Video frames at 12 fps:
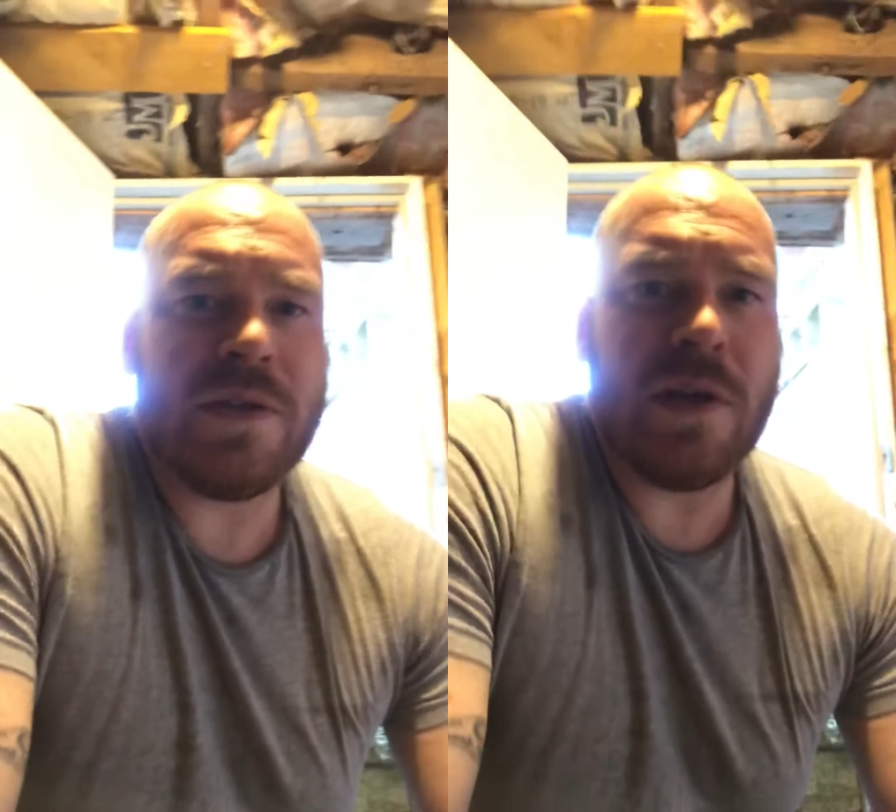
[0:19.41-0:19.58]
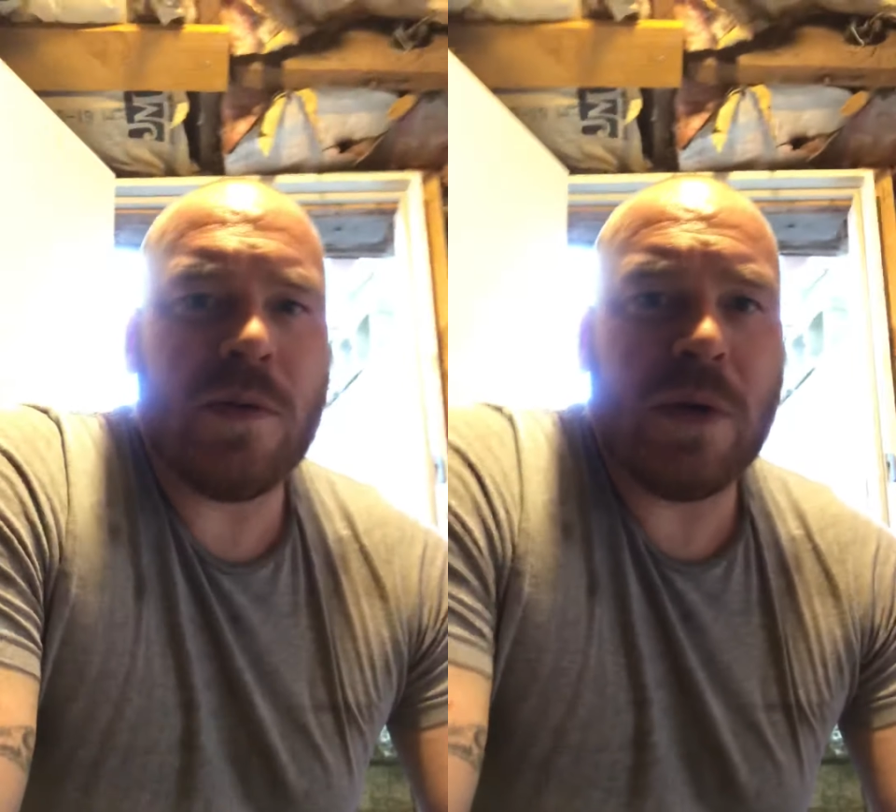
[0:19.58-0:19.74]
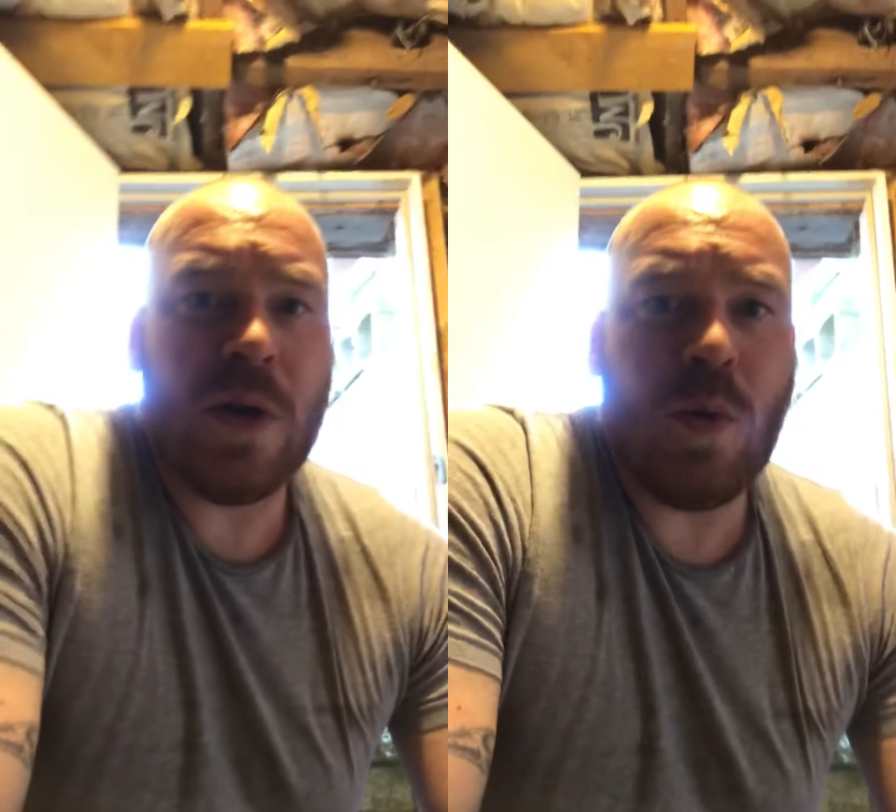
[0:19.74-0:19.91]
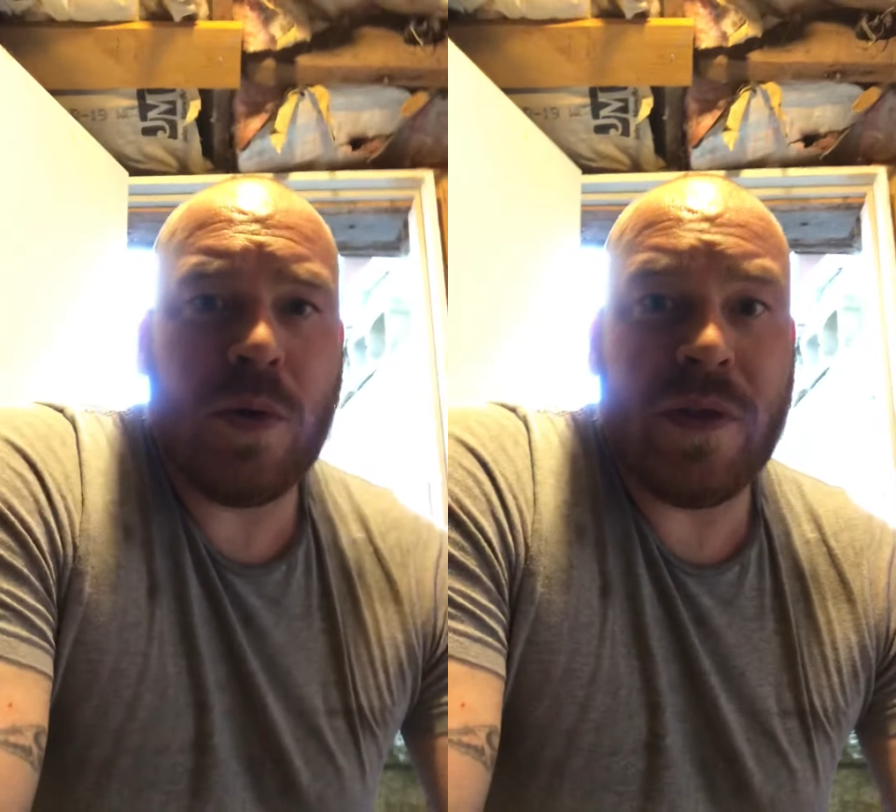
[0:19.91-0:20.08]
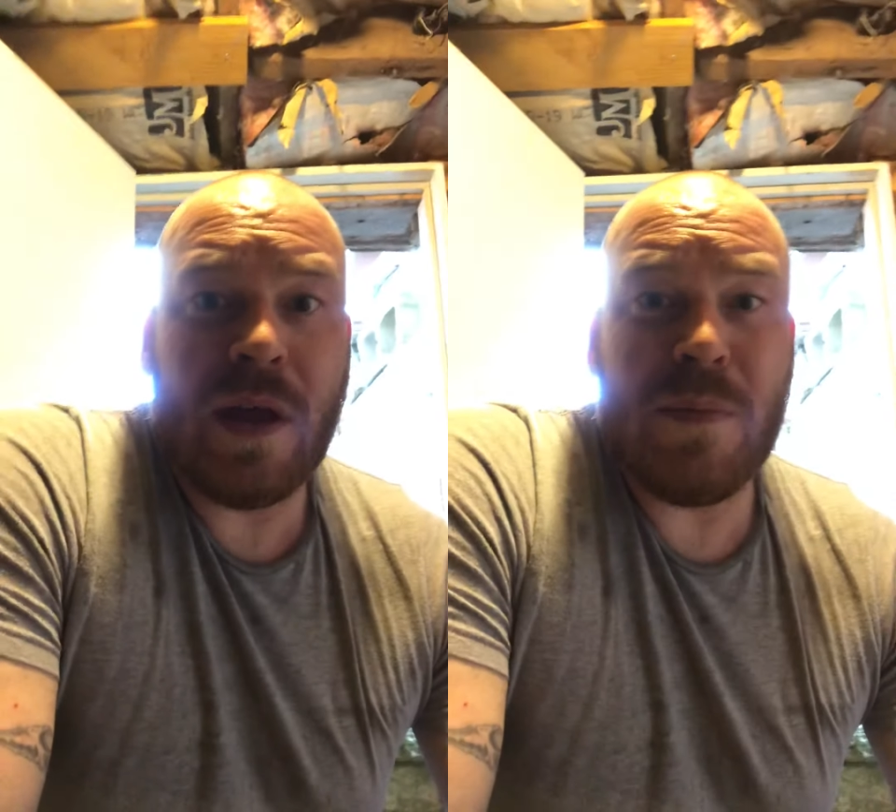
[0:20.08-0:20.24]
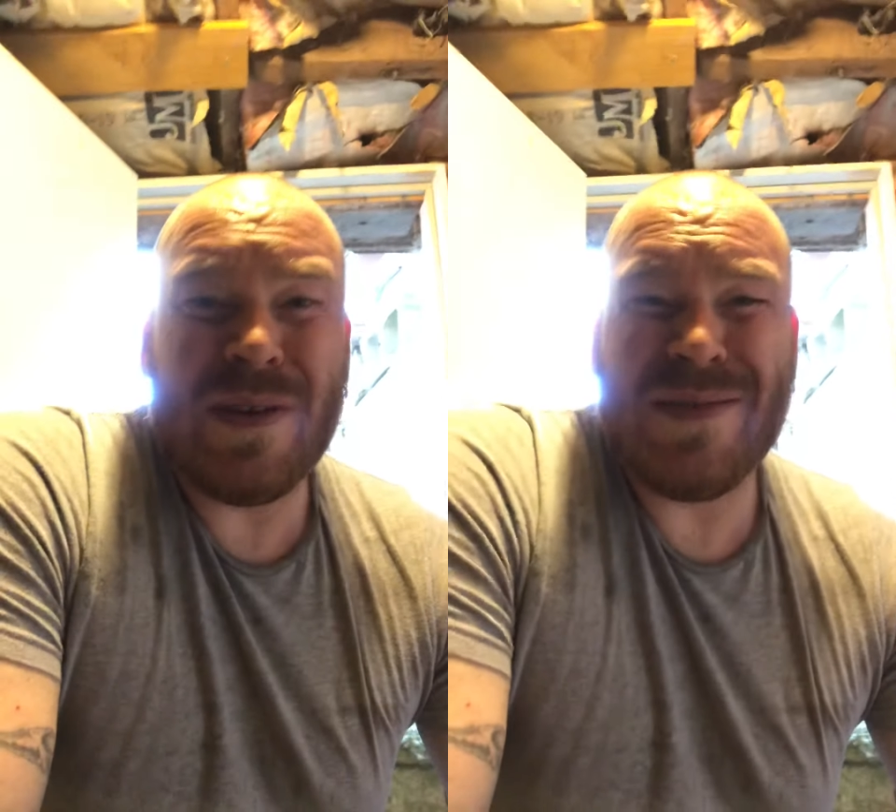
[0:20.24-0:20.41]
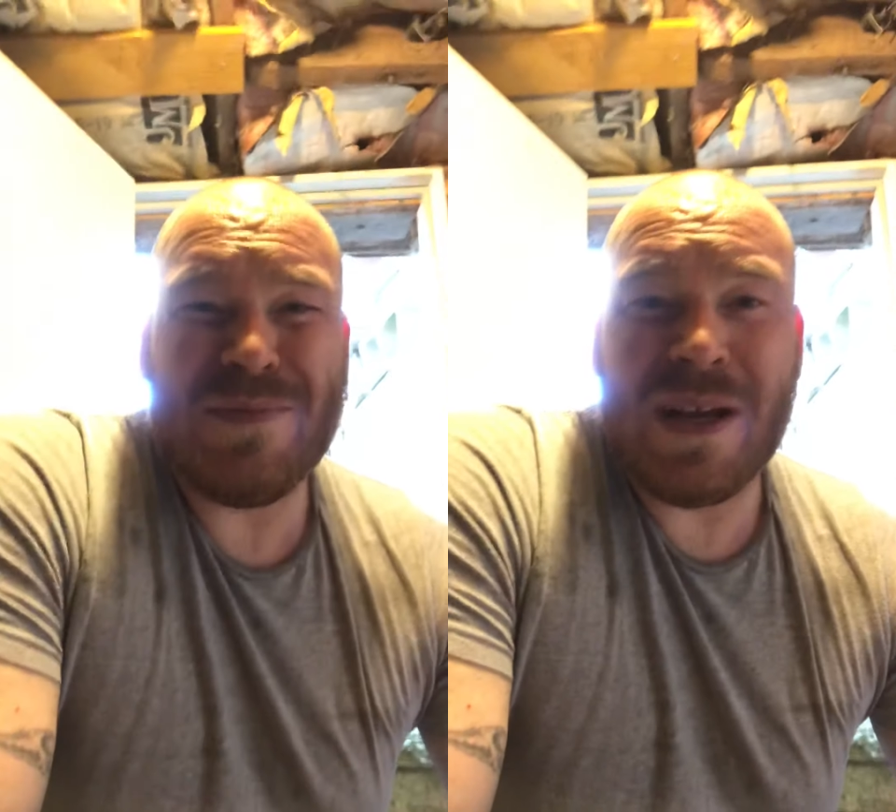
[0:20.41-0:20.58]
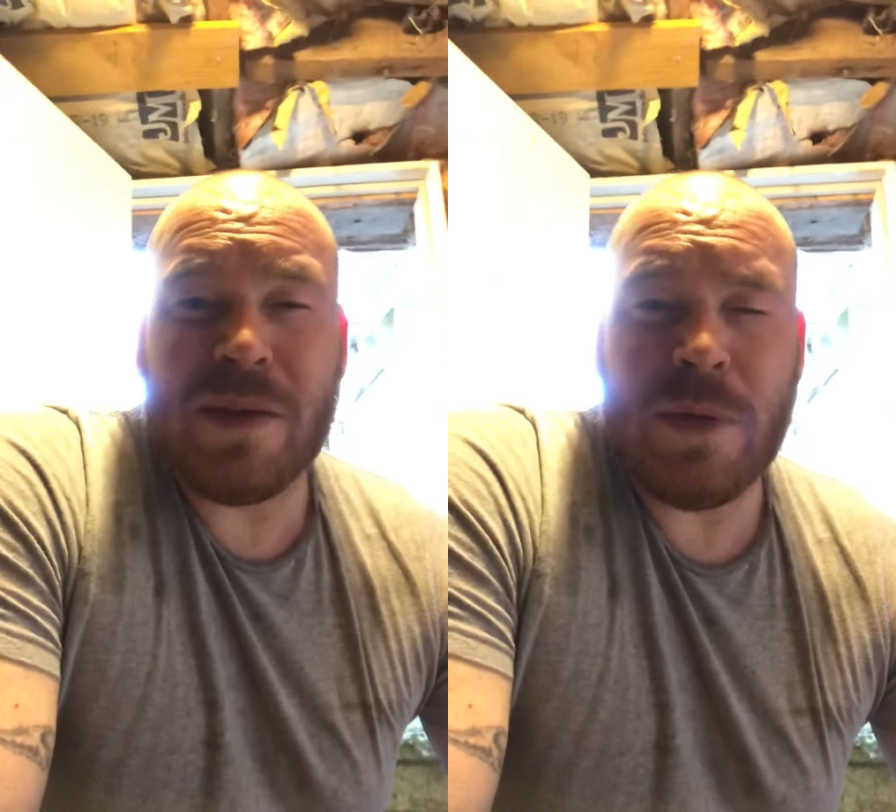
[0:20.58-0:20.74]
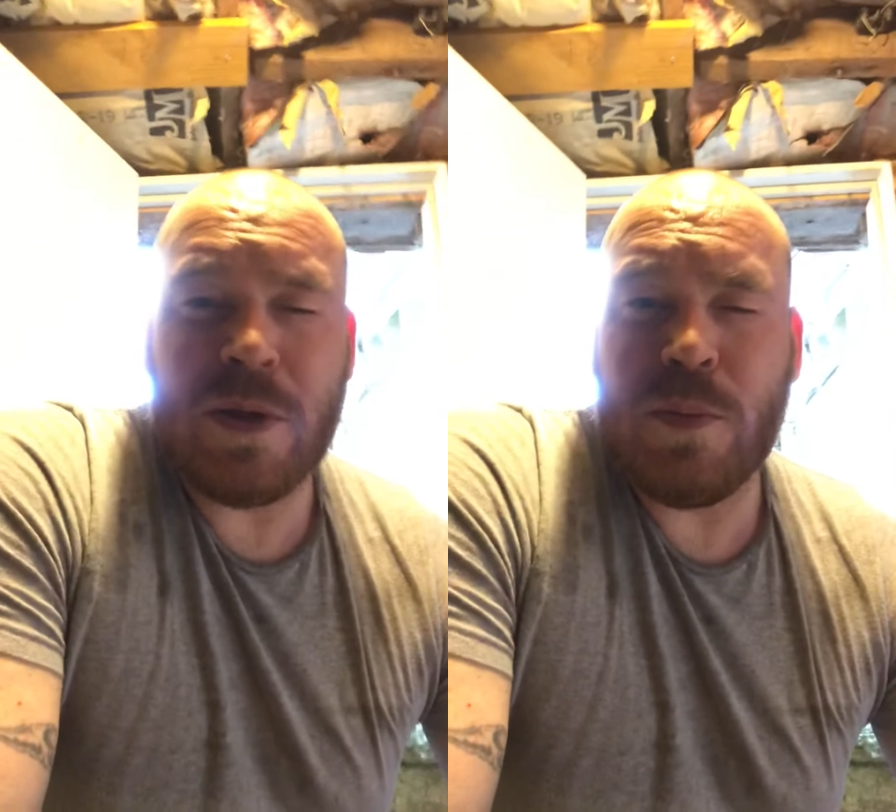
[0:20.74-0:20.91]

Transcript: to record that because I'm not going to be